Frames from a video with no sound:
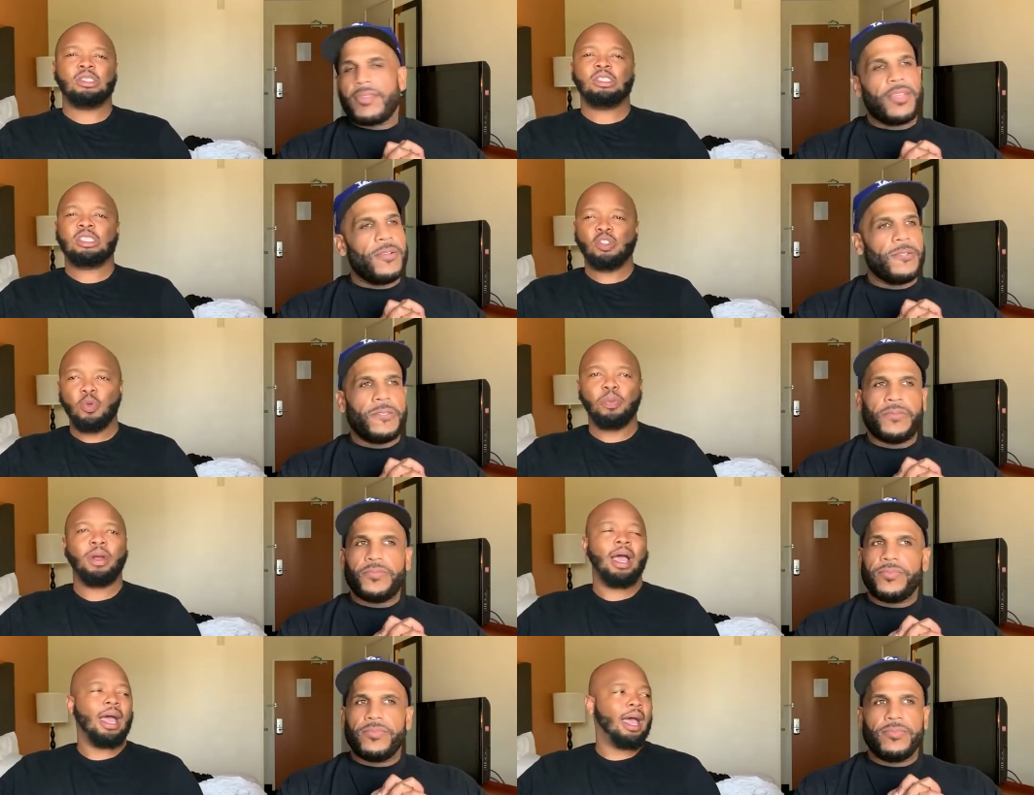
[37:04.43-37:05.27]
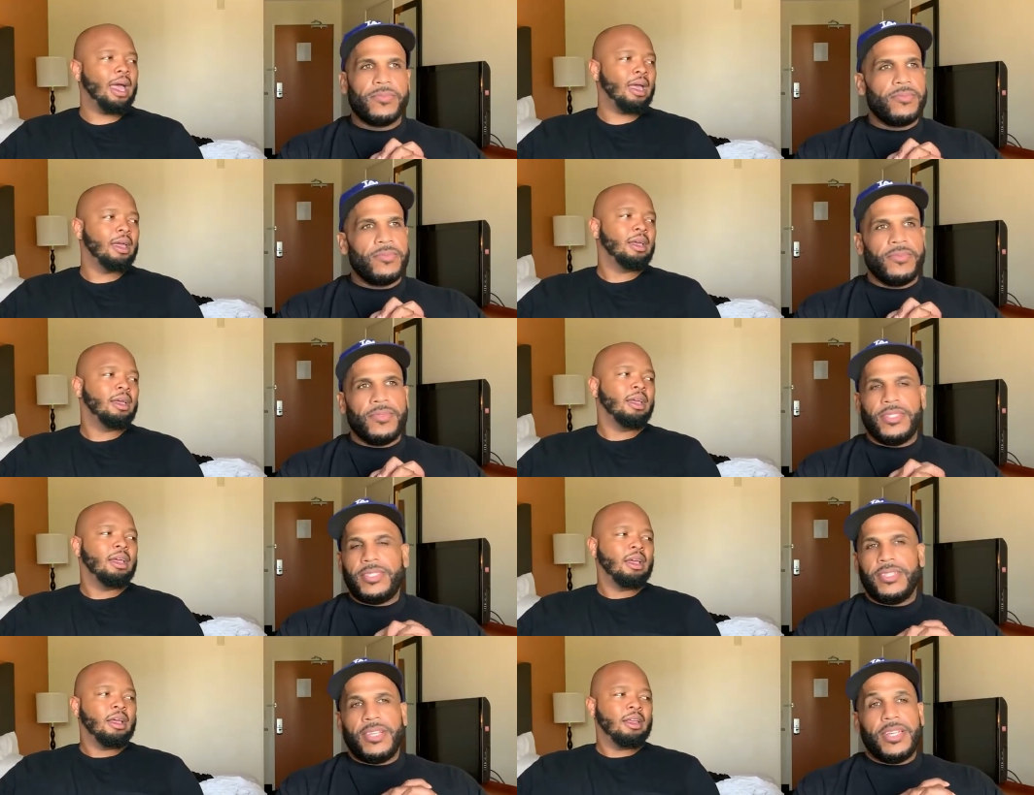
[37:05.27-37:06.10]
Speaker 1: it was super hot
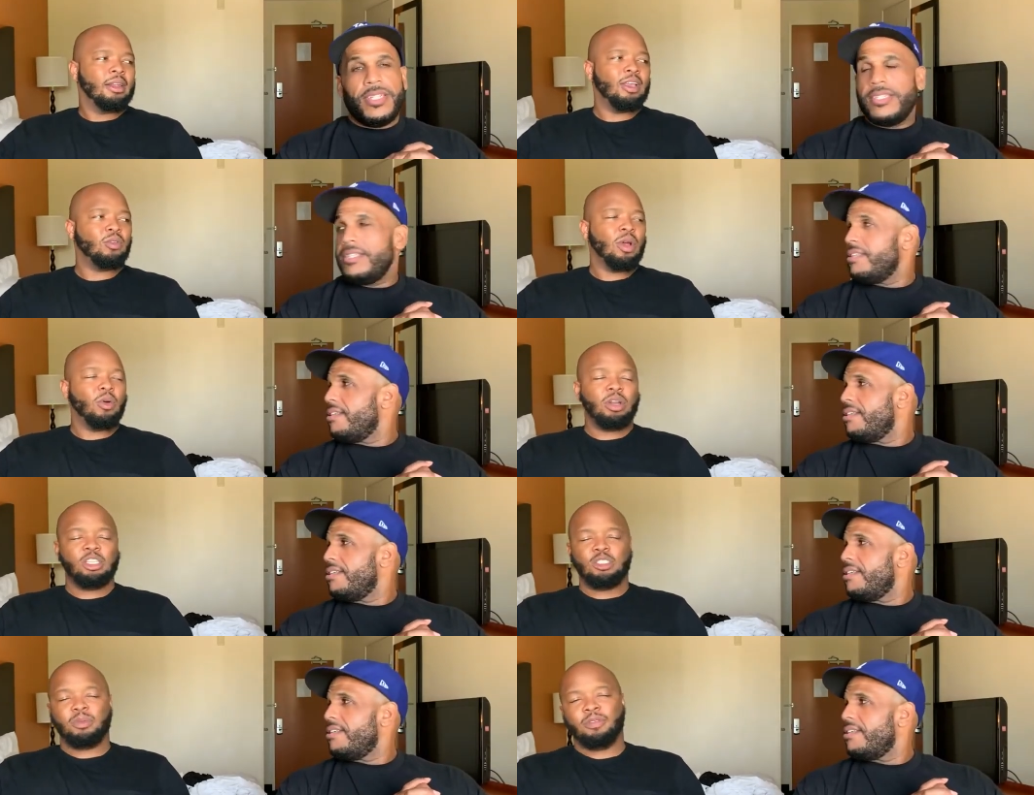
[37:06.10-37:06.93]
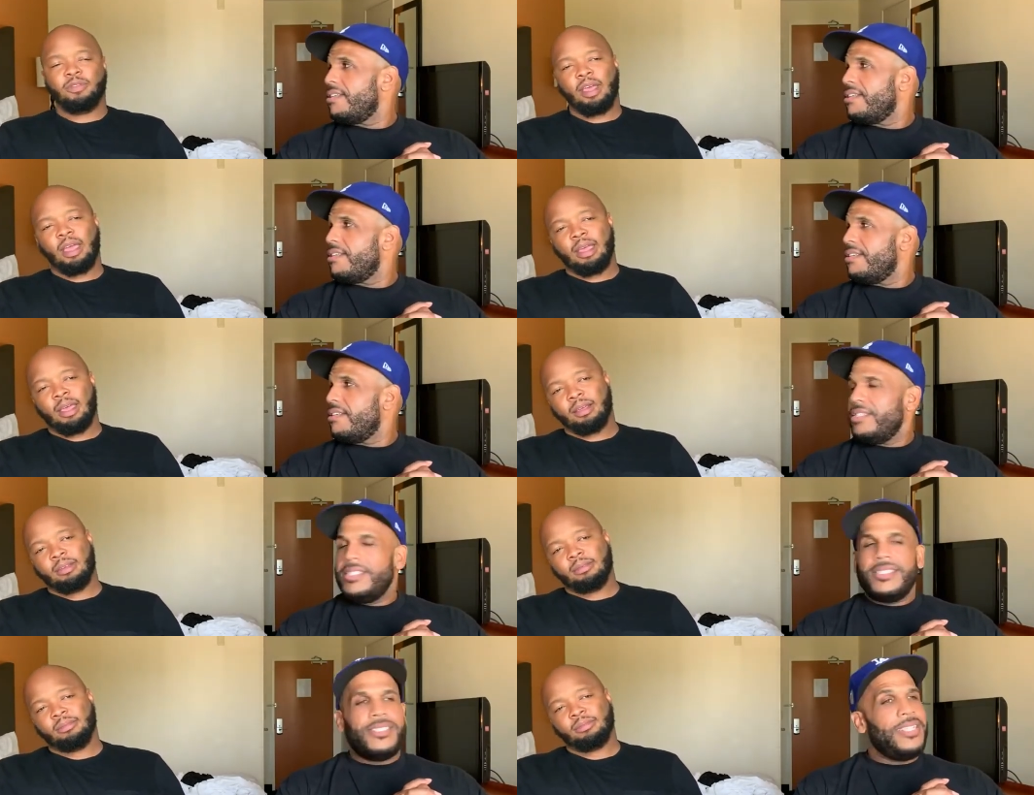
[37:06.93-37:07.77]
and that's why i want to just be fat
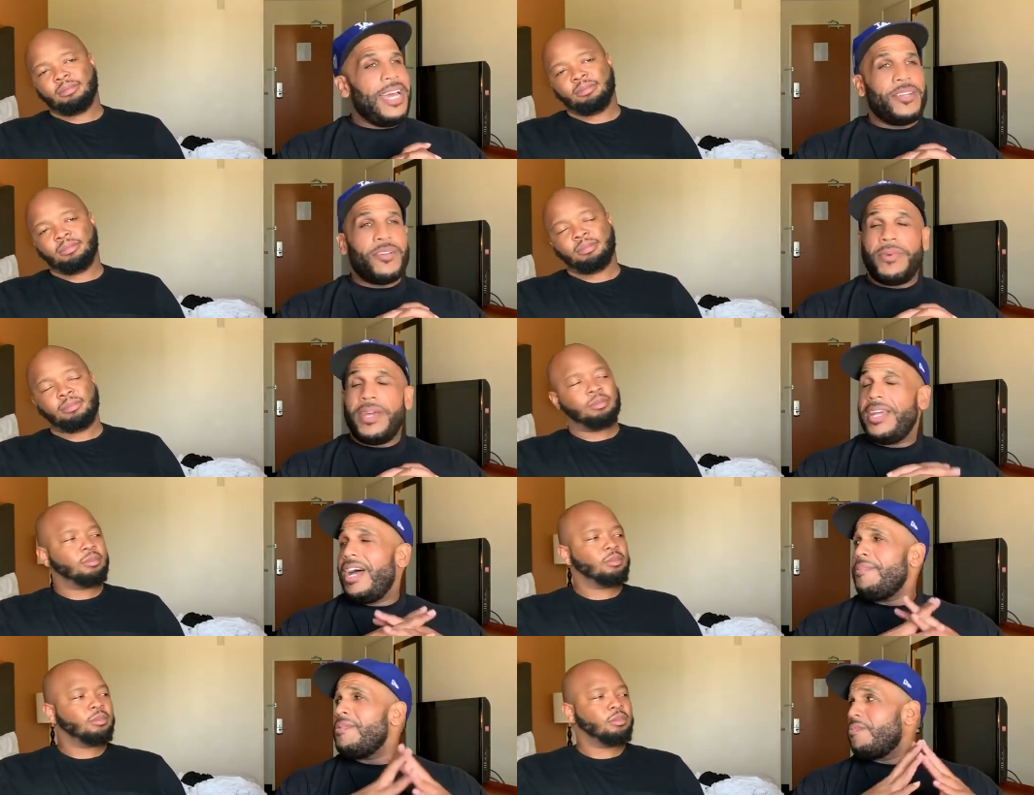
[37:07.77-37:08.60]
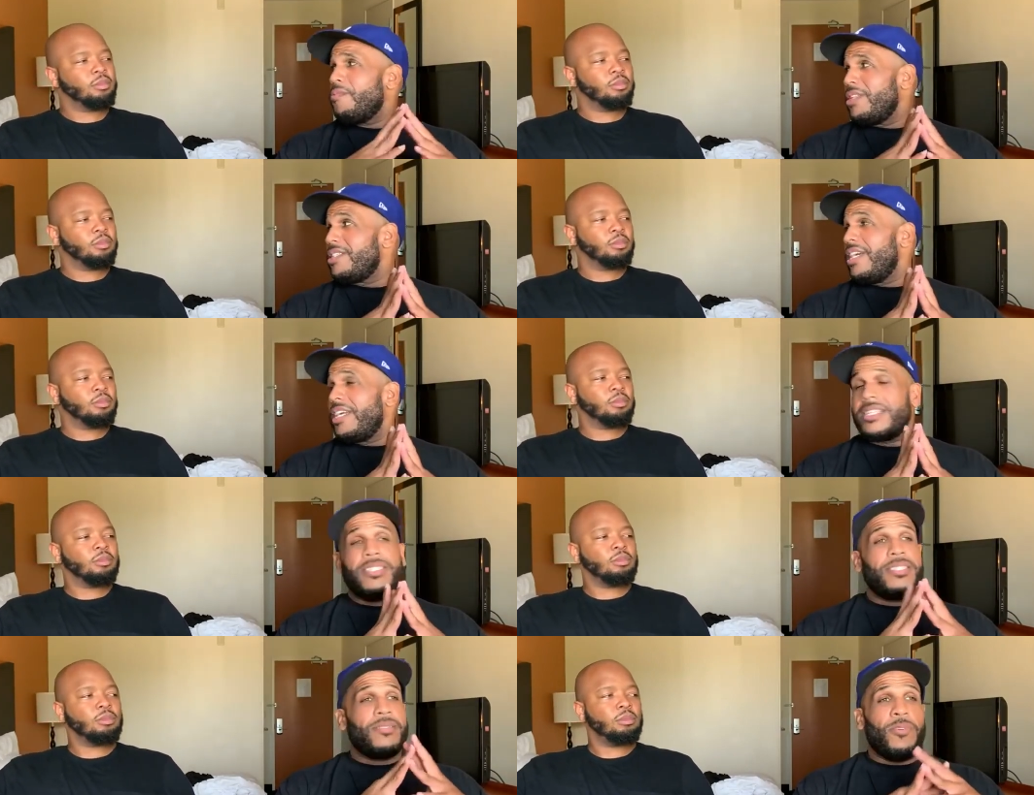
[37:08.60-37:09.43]
Speaker 2: Side note, man, I've been really
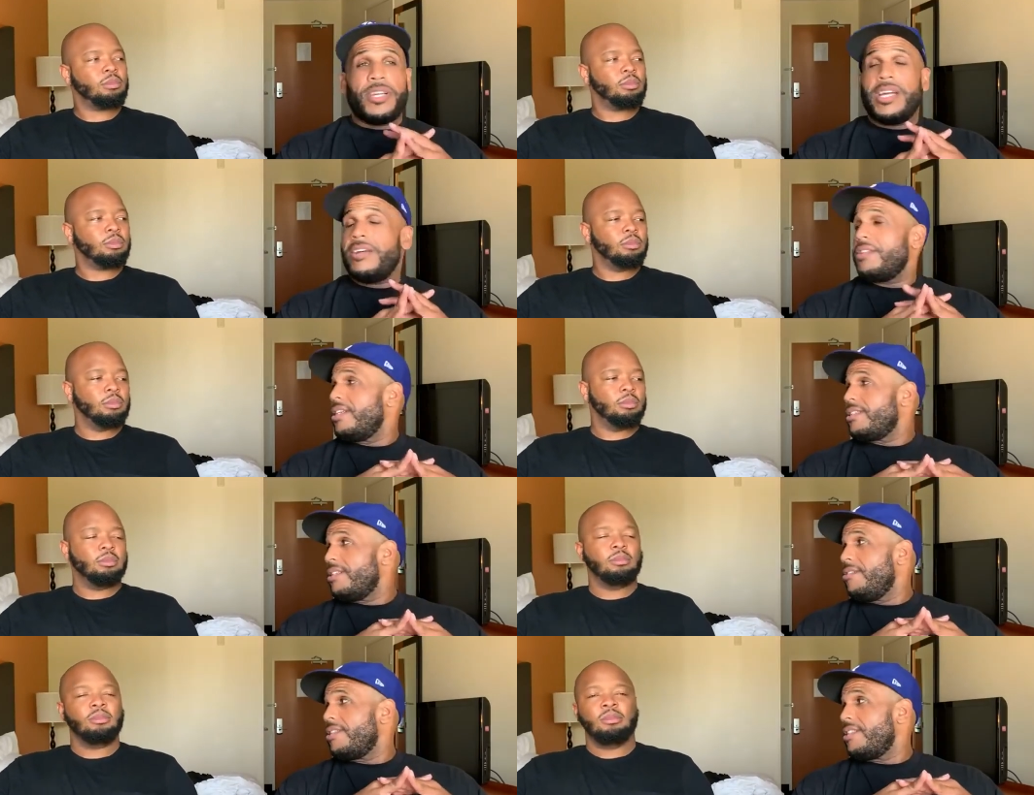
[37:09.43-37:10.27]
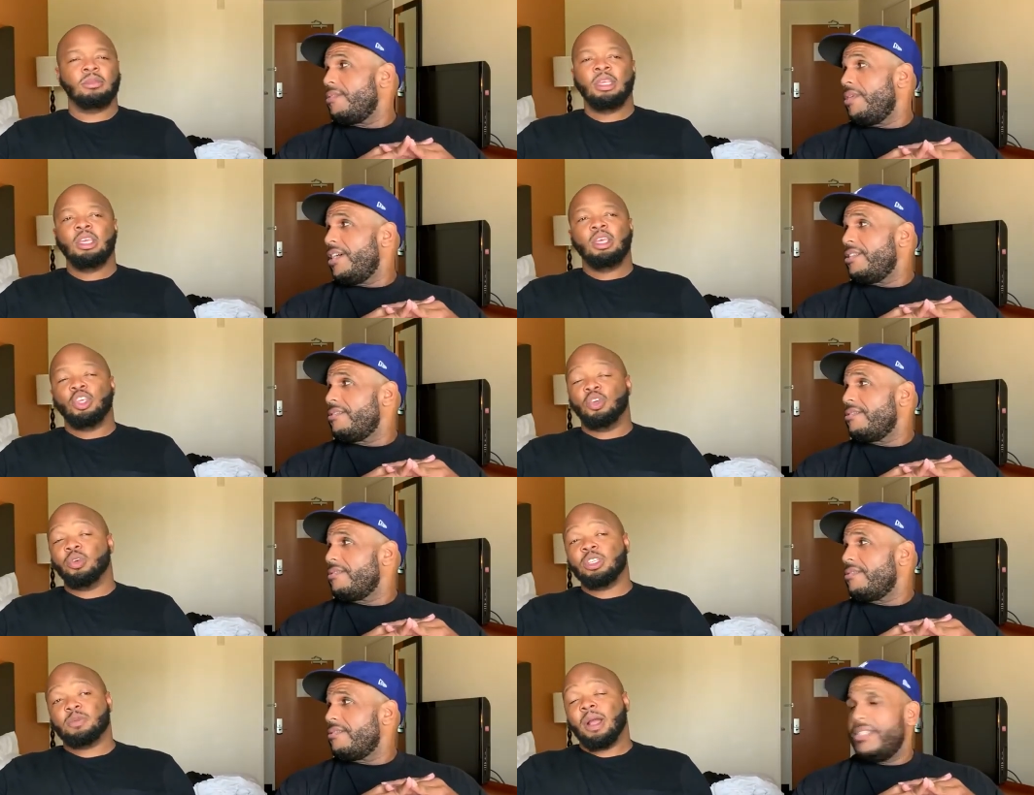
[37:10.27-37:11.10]
taking this workout thing
Speaker 1: seriously, man.
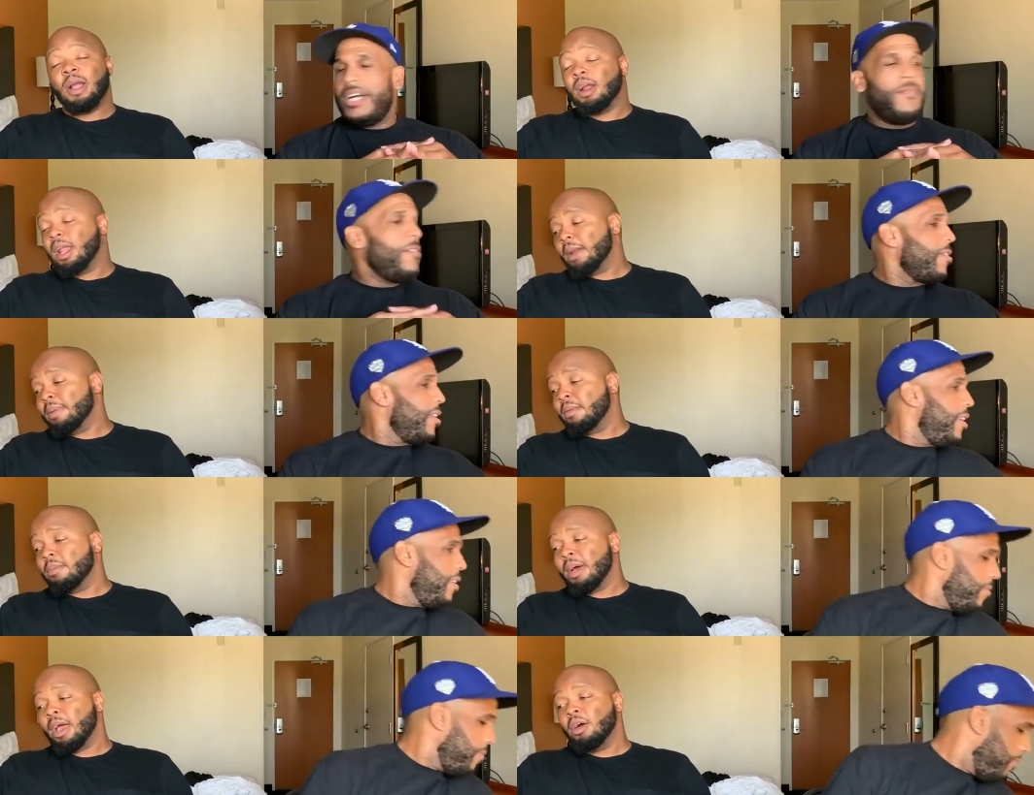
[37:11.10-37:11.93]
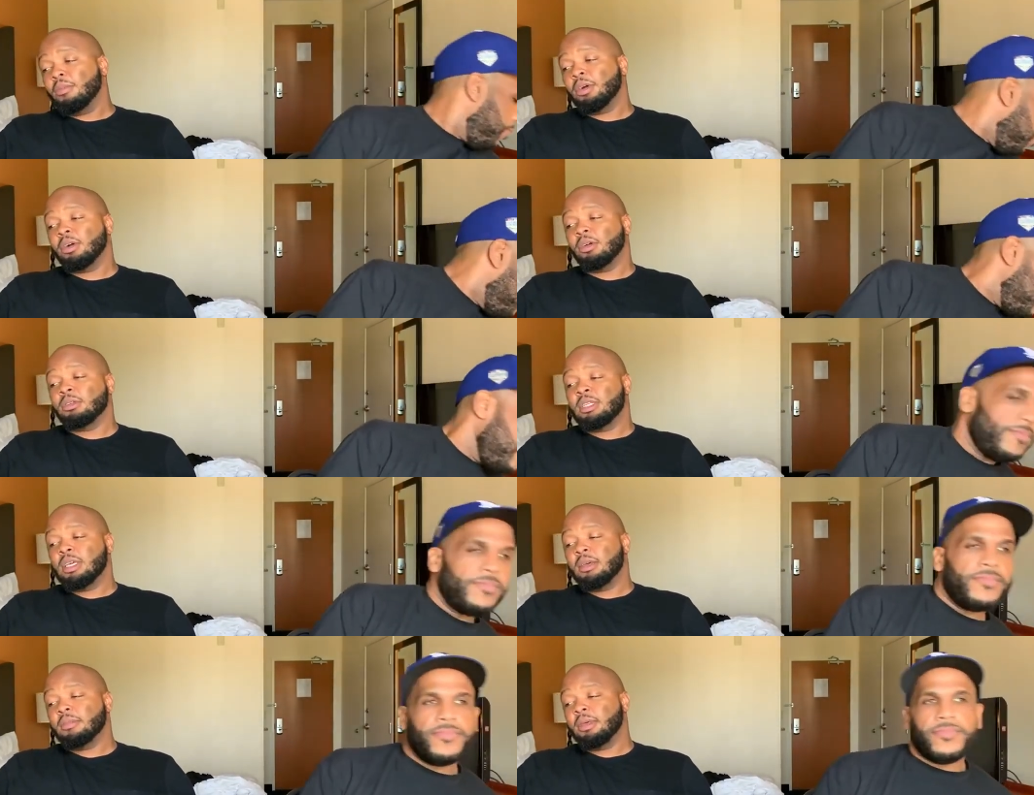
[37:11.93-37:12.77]
You inspire a lot of people. My
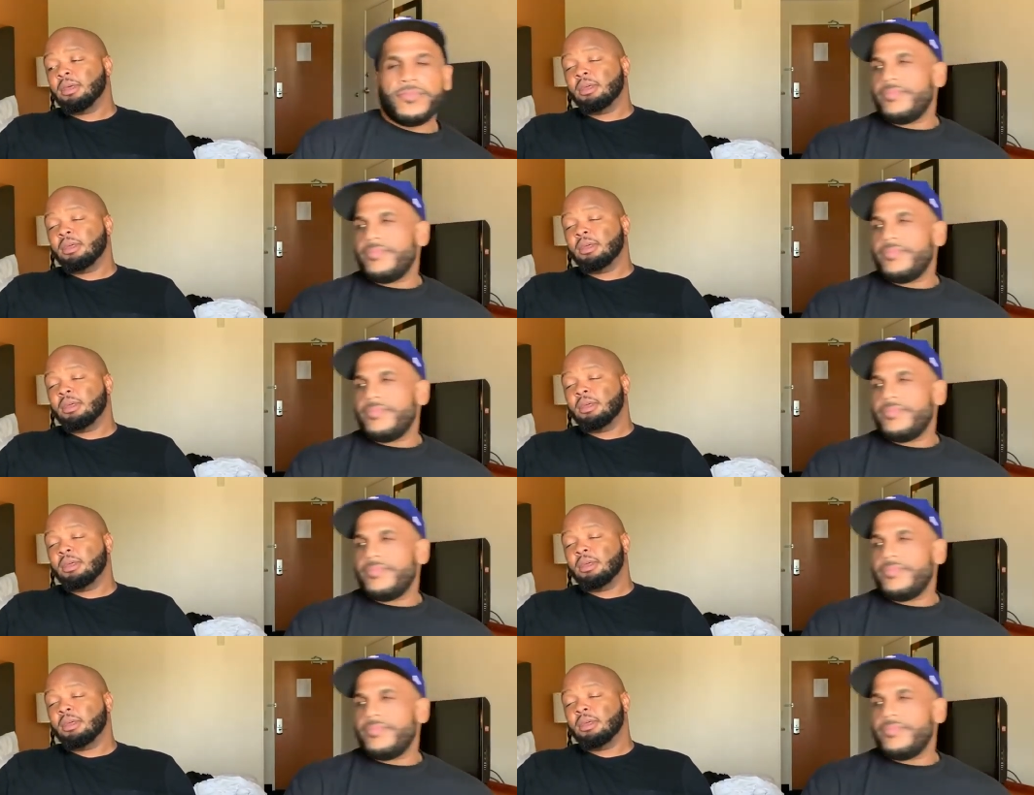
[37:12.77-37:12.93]
homegirl DM